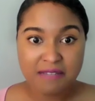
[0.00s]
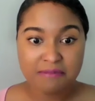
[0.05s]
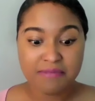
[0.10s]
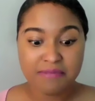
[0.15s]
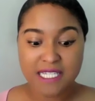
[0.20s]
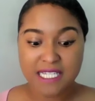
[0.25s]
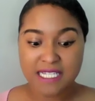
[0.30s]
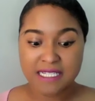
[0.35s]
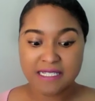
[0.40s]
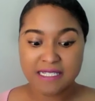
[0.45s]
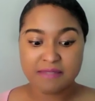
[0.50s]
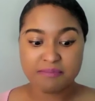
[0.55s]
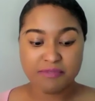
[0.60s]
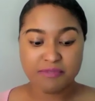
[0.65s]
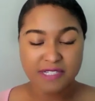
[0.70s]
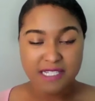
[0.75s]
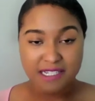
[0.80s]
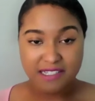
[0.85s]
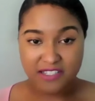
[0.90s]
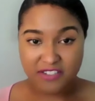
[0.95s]
because
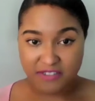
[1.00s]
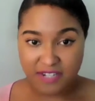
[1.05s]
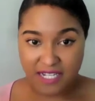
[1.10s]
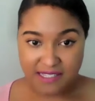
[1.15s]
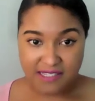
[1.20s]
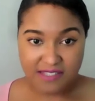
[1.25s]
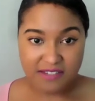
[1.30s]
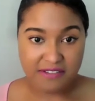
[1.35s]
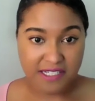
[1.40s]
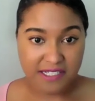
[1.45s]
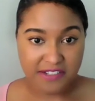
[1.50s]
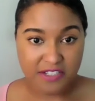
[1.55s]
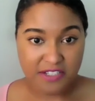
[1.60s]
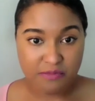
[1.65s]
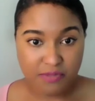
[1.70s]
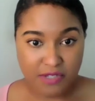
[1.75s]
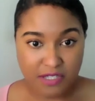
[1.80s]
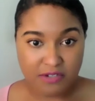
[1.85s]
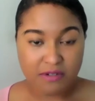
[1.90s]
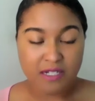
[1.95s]
protecting your eyes, staring at a
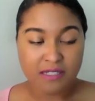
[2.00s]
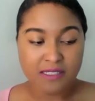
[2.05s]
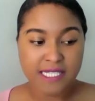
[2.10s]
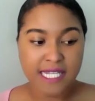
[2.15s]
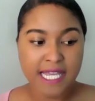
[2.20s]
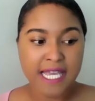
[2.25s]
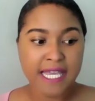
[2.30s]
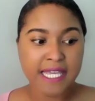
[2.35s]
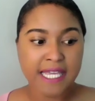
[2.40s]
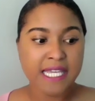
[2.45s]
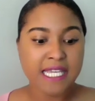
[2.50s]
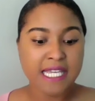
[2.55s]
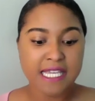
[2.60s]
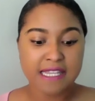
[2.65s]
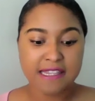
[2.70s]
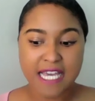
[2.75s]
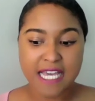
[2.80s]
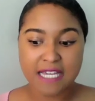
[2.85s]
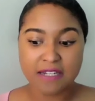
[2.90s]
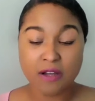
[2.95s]
computer all day,
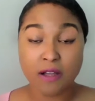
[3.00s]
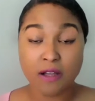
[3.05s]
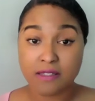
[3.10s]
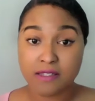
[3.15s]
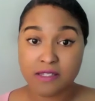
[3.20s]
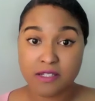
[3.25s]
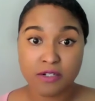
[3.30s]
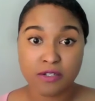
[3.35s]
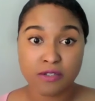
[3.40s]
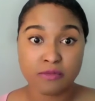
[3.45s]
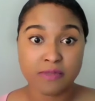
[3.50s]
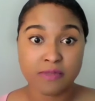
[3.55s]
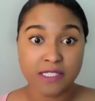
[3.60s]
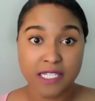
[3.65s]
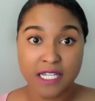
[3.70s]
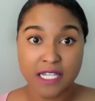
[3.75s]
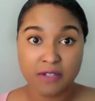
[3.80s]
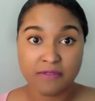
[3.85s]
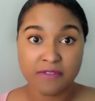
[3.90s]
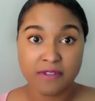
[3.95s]
that also will
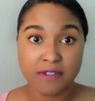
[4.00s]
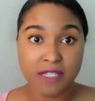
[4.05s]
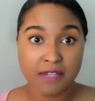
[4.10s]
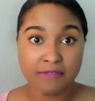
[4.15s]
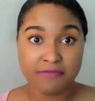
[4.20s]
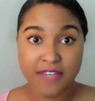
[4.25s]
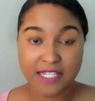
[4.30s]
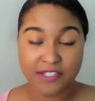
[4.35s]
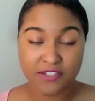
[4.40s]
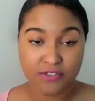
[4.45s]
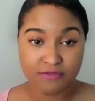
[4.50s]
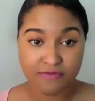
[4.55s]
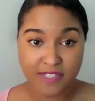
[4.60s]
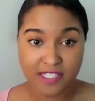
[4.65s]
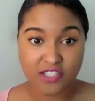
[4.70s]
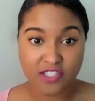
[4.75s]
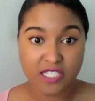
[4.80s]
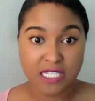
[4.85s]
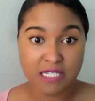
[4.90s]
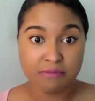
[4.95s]
help affect your
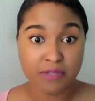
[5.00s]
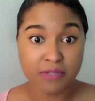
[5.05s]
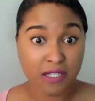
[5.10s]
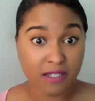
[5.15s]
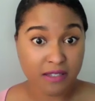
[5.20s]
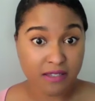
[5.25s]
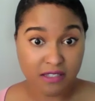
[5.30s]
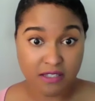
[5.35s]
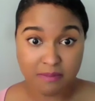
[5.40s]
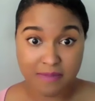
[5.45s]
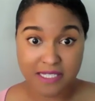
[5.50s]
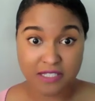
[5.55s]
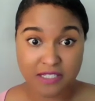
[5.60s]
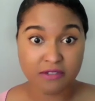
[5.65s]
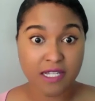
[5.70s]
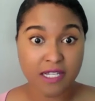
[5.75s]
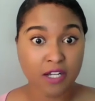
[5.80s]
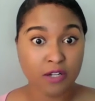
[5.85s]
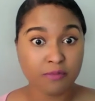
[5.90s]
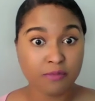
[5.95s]
vision, but also the
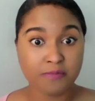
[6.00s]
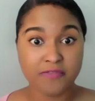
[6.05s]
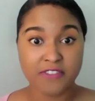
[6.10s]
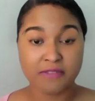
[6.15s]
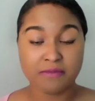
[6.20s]
mental health